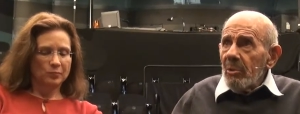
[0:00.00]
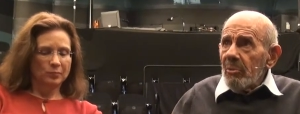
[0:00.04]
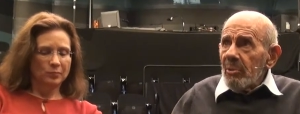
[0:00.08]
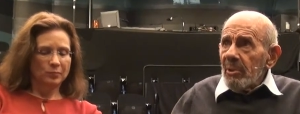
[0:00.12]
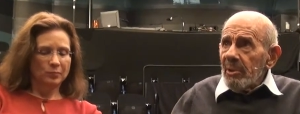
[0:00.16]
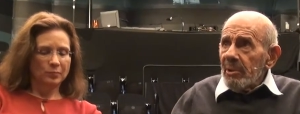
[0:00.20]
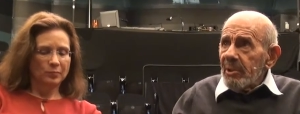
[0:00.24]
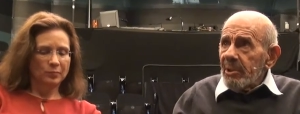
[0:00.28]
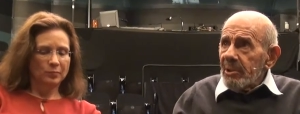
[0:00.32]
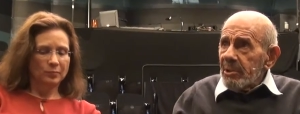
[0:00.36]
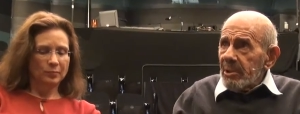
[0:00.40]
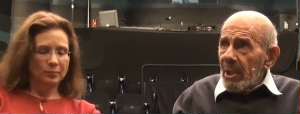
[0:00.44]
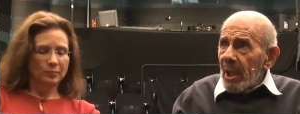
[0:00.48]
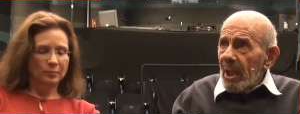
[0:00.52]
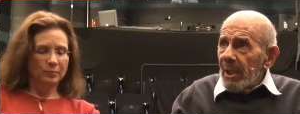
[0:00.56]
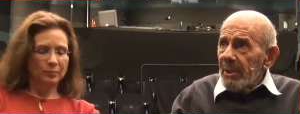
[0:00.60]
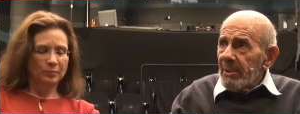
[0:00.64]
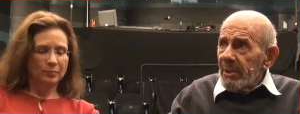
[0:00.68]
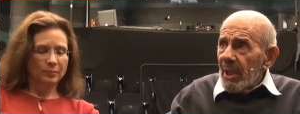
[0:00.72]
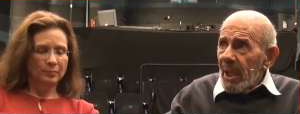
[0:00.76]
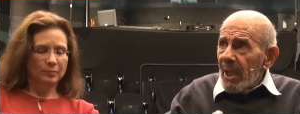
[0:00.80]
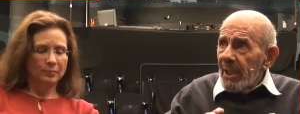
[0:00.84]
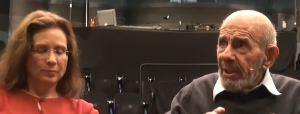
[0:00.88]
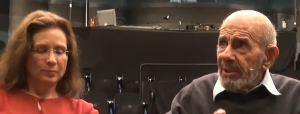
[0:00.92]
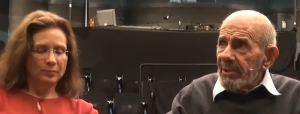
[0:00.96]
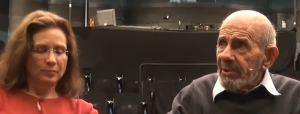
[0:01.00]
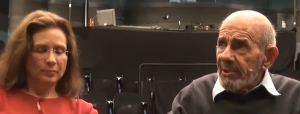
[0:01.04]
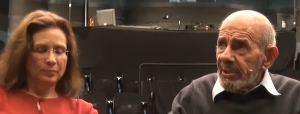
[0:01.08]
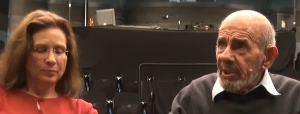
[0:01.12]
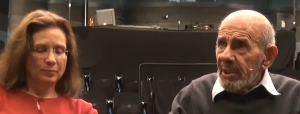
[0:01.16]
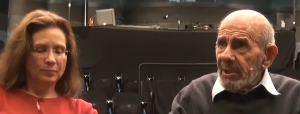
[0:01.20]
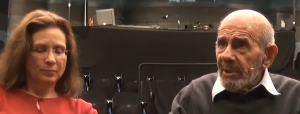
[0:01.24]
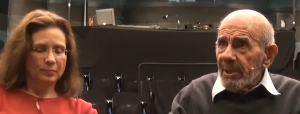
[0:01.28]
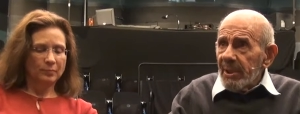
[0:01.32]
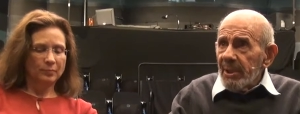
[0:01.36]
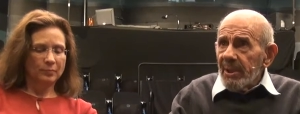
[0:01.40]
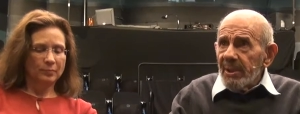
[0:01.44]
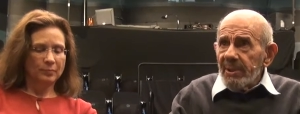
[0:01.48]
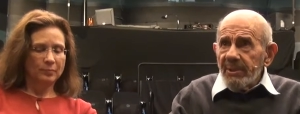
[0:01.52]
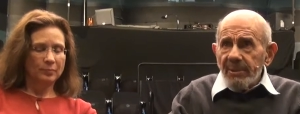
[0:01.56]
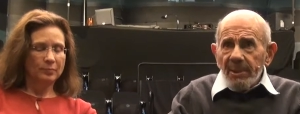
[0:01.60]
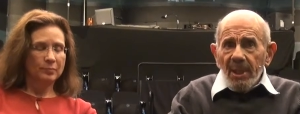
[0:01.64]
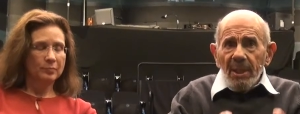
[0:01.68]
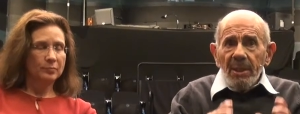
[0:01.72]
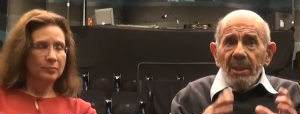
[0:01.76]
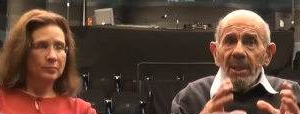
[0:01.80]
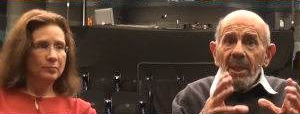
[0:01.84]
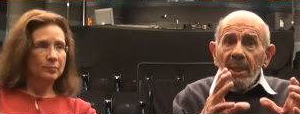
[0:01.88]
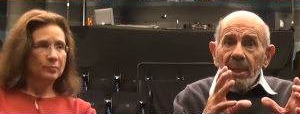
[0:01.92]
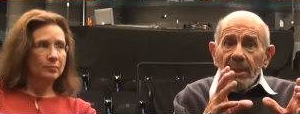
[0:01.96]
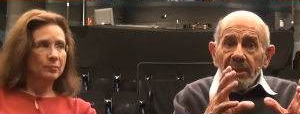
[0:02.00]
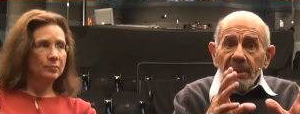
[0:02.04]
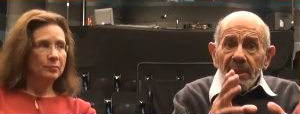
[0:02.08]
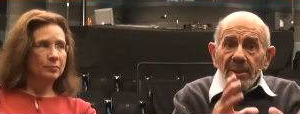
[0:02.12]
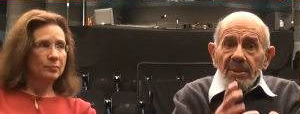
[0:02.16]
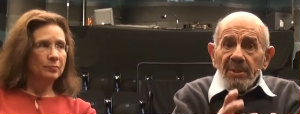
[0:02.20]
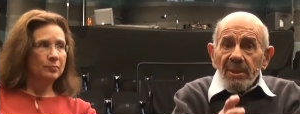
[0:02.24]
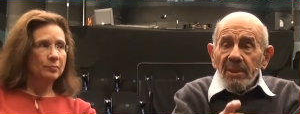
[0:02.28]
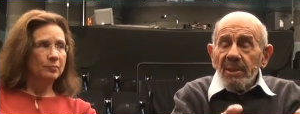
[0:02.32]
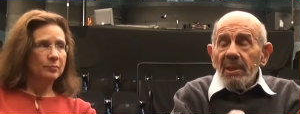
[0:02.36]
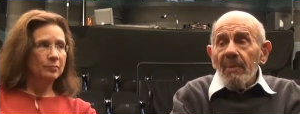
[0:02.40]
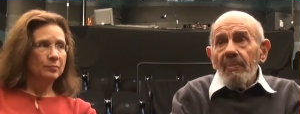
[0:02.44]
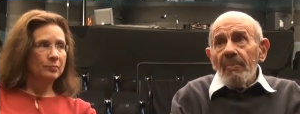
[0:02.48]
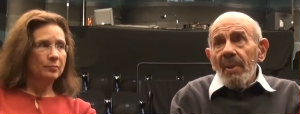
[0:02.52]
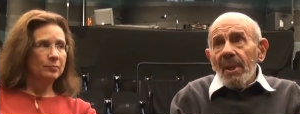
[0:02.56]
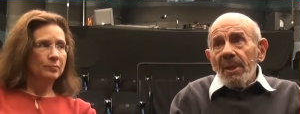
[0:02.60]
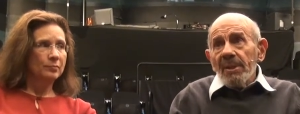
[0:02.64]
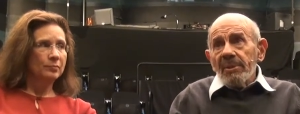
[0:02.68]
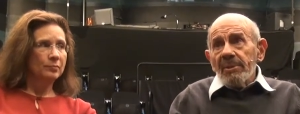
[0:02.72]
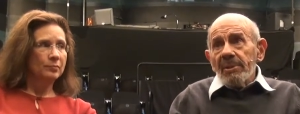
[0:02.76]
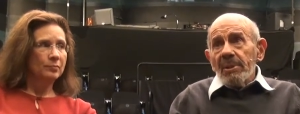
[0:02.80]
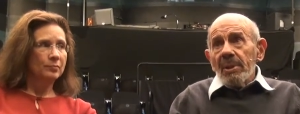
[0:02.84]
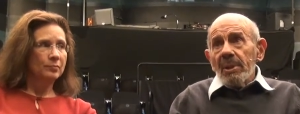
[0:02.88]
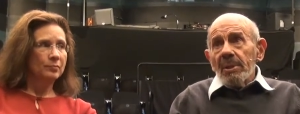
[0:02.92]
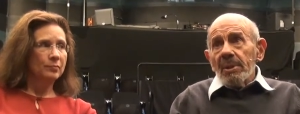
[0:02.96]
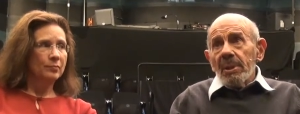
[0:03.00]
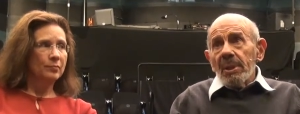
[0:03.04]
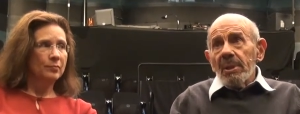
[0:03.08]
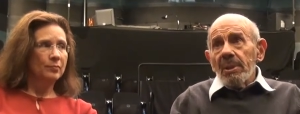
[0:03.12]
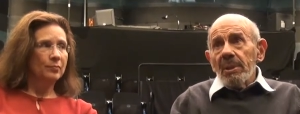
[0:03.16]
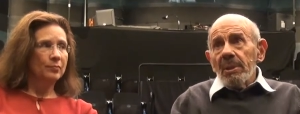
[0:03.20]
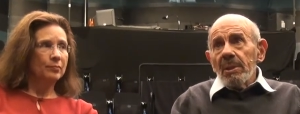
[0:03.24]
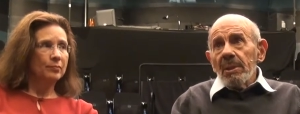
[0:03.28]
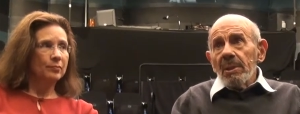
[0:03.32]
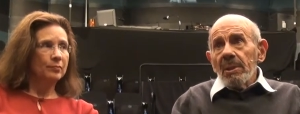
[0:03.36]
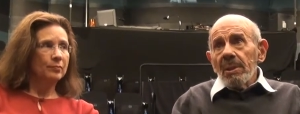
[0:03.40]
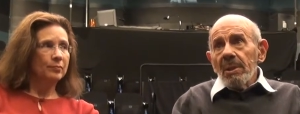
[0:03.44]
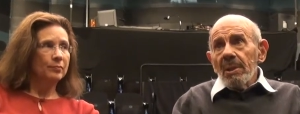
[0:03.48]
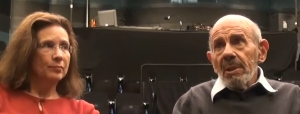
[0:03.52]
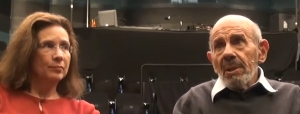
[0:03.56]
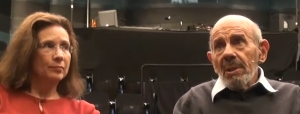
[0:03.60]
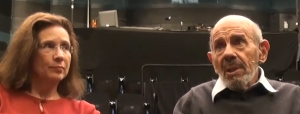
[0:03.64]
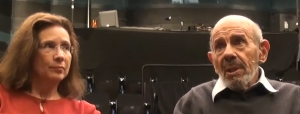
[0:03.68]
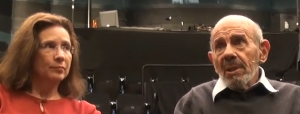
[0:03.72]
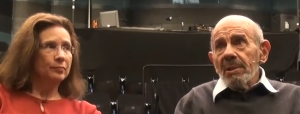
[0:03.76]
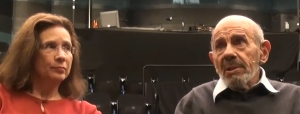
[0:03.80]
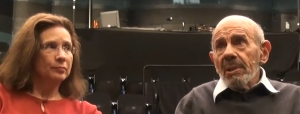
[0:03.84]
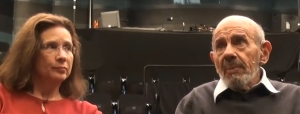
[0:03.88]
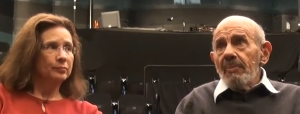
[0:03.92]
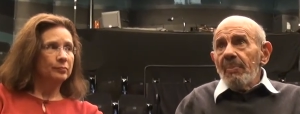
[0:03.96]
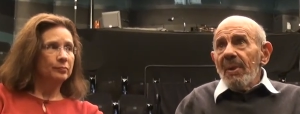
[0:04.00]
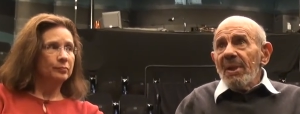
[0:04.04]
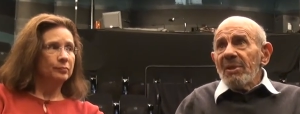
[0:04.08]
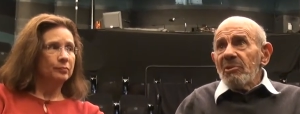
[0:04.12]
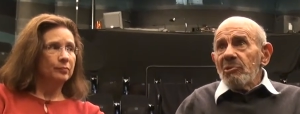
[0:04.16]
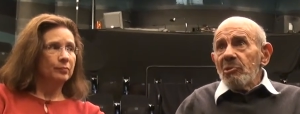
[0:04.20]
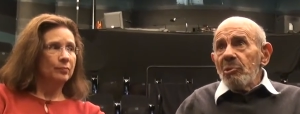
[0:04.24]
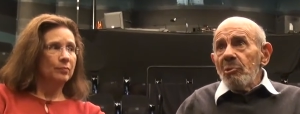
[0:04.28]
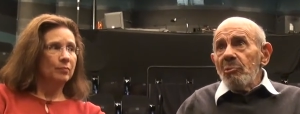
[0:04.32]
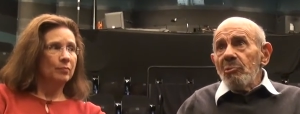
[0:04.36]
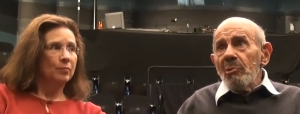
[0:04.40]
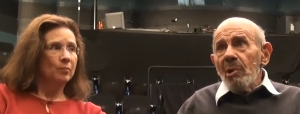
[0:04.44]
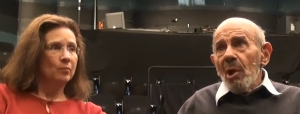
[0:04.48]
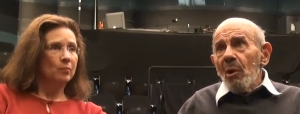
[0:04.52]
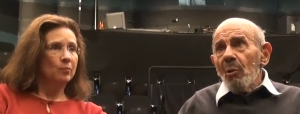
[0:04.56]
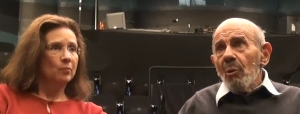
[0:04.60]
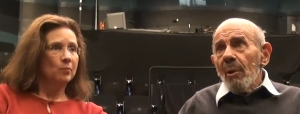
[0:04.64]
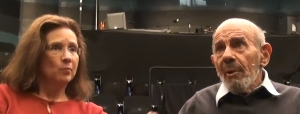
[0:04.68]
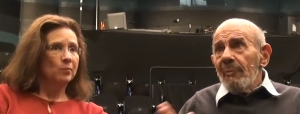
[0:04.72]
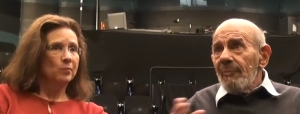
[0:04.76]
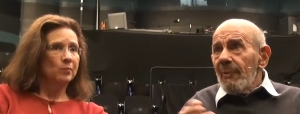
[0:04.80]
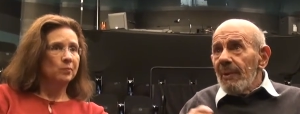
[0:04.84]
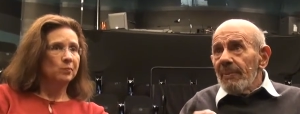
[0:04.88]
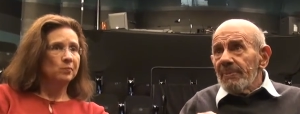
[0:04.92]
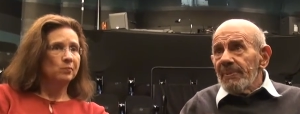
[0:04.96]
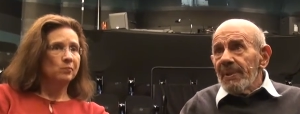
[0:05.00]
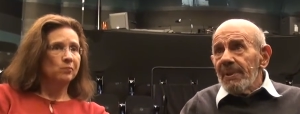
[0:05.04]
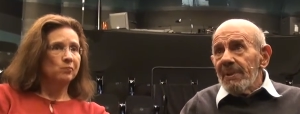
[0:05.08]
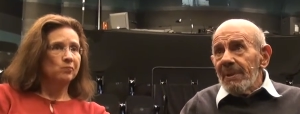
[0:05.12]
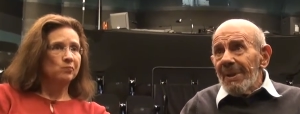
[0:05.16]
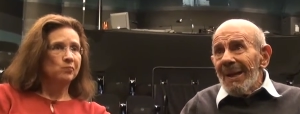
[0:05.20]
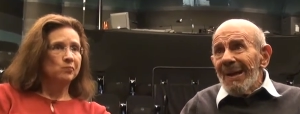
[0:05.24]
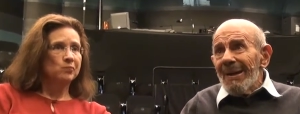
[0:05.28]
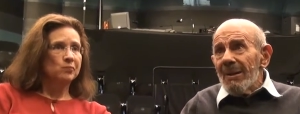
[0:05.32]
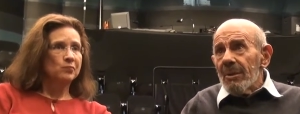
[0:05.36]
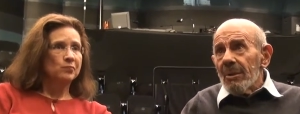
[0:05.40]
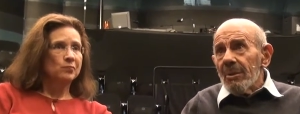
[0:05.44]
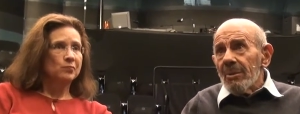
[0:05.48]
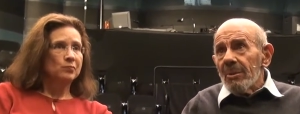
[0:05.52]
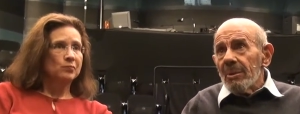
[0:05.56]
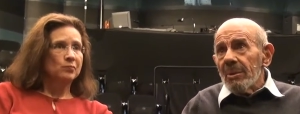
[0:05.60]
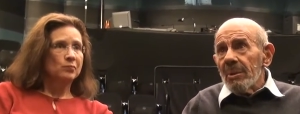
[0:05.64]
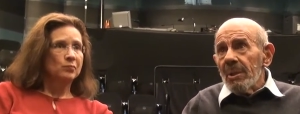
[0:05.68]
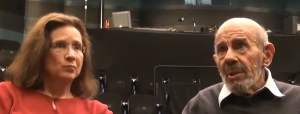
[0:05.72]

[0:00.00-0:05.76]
Speaker 1: you can design a city and say, this is the best city. It's the best you know of up to now.